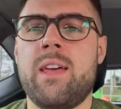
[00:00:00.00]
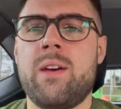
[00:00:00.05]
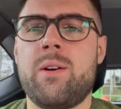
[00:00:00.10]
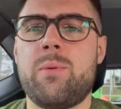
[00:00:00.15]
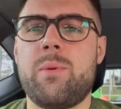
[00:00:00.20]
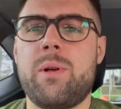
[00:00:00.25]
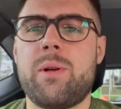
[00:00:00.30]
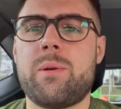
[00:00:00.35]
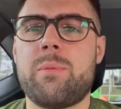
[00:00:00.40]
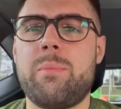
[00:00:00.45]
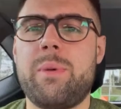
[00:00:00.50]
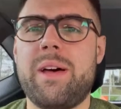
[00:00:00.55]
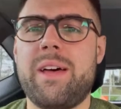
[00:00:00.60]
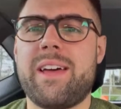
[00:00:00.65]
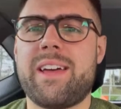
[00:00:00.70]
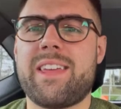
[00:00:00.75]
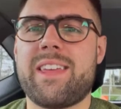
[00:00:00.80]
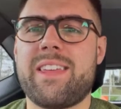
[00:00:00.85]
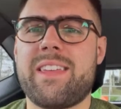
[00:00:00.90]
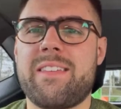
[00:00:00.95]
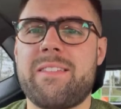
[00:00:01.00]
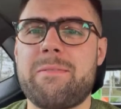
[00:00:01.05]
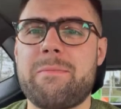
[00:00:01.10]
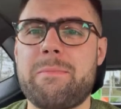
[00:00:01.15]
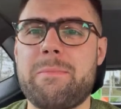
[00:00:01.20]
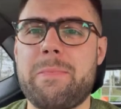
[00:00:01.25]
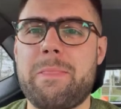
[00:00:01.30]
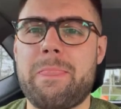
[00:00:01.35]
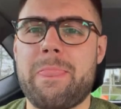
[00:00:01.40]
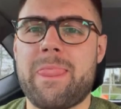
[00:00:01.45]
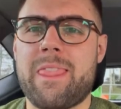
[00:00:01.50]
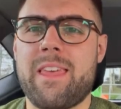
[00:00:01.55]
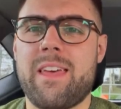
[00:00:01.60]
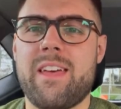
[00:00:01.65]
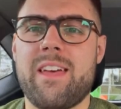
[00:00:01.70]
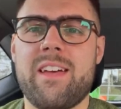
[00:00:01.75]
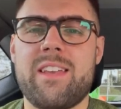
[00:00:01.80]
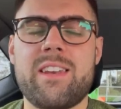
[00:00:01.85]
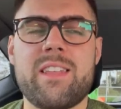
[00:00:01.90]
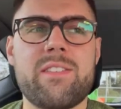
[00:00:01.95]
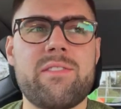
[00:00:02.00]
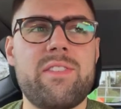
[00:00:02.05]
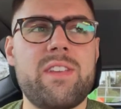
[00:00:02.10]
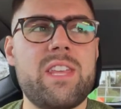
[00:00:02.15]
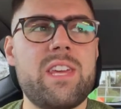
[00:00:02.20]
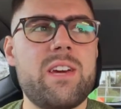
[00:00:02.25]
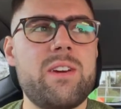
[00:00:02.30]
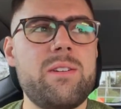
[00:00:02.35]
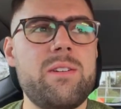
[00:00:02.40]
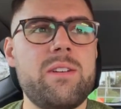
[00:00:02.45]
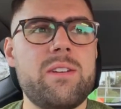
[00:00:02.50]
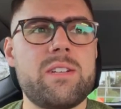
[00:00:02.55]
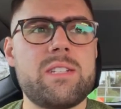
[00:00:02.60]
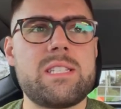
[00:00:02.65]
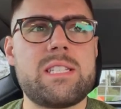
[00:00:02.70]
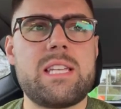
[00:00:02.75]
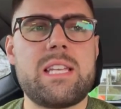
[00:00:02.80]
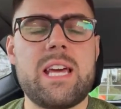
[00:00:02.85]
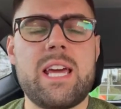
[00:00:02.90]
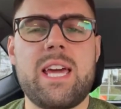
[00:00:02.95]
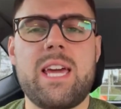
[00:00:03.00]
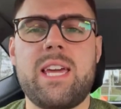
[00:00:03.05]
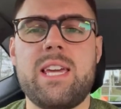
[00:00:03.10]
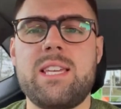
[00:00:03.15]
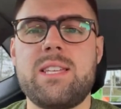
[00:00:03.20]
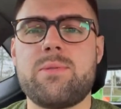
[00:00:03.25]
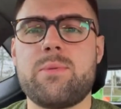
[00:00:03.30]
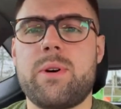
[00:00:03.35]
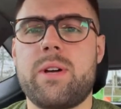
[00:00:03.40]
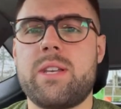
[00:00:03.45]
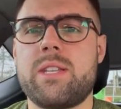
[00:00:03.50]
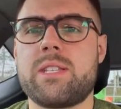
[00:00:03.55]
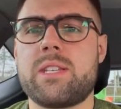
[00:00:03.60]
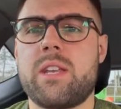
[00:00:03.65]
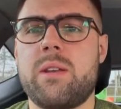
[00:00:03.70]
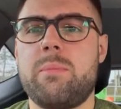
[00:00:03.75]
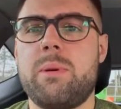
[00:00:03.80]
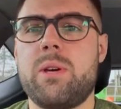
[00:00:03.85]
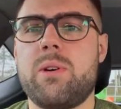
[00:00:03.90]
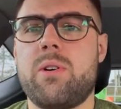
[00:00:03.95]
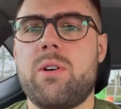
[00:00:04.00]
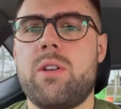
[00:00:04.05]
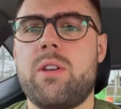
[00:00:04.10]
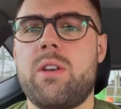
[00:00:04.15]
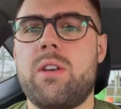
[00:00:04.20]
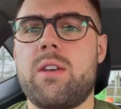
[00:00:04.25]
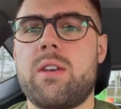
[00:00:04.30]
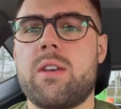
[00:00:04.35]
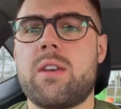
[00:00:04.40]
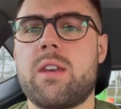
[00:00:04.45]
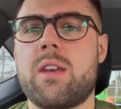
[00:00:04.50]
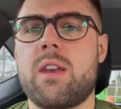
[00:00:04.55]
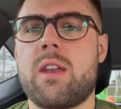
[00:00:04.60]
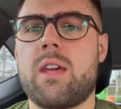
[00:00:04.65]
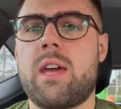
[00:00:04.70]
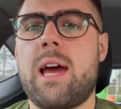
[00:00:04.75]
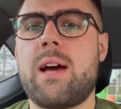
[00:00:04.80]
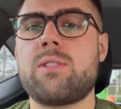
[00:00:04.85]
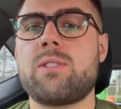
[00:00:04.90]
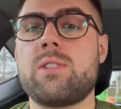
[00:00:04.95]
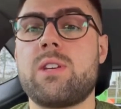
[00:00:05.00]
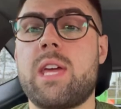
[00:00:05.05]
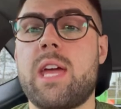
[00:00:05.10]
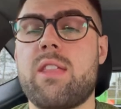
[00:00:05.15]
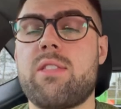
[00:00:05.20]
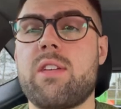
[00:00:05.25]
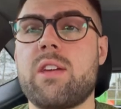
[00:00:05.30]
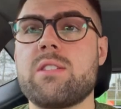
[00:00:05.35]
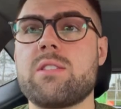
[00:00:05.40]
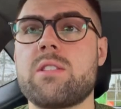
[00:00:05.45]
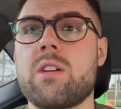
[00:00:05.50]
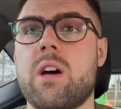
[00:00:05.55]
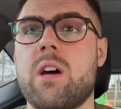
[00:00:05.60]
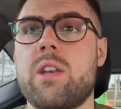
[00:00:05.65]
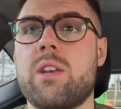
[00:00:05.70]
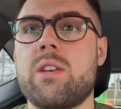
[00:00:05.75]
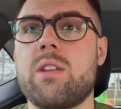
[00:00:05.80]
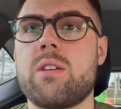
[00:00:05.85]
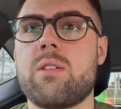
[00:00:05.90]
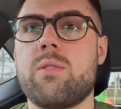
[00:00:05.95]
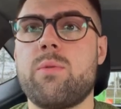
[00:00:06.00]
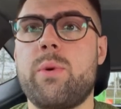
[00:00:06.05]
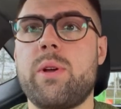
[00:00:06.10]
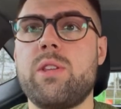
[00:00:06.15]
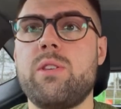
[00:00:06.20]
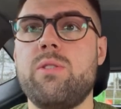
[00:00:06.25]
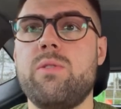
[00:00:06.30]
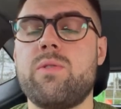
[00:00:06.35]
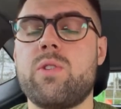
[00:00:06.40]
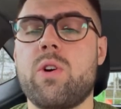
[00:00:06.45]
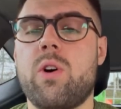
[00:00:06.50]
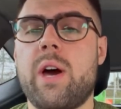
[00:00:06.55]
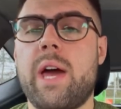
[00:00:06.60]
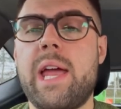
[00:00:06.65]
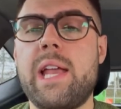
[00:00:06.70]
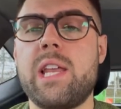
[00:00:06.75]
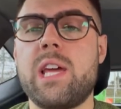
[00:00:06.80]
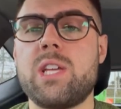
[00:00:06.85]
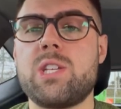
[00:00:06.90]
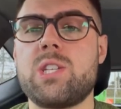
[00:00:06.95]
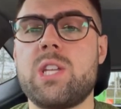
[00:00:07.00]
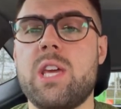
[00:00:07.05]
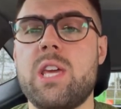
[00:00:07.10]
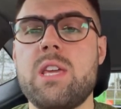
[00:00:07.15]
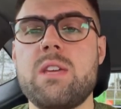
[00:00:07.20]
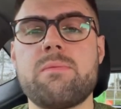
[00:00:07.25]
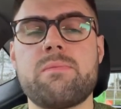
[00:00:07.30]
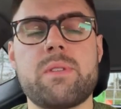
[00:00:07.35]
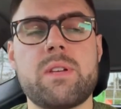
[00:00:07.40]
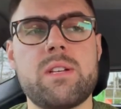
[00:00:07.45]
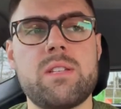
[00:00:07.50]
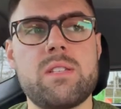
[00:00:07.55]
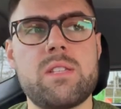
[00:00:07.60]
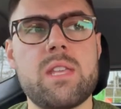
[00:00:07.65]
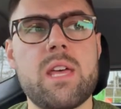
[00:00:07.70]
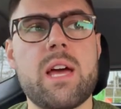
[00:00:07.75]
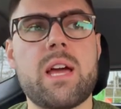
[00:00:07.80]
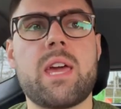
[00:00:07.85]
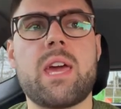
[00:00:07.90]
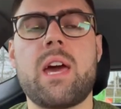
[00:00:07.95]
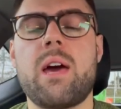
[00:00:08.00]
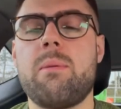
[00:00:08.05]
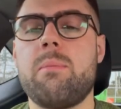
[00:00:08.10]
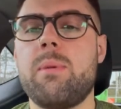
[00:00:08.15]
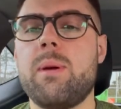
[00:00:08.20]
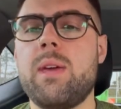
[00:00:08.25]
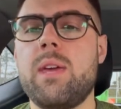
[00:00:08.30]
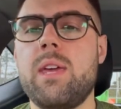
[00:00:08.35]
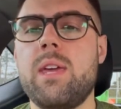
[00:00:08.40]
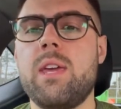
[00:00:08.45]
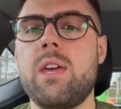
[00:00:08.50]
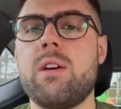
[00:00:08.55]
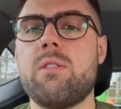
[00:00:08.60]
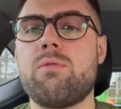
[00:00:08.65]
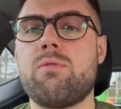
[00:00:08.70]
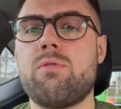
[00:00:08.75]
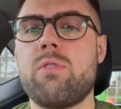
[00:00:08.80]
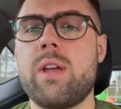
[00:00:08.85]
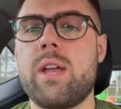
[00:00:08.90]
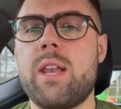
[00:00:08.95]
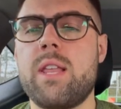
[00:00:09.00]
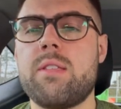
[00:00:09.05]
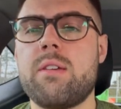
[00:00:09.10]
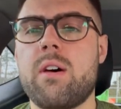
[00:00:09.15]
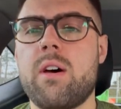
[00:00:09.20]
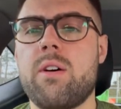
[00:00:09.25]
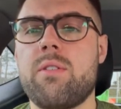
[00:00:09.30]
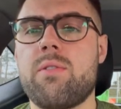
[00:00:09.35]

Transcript: Welcome back. Another video. Today's one is going to be on how to get things done when you've got ADHD, because that can be really tough.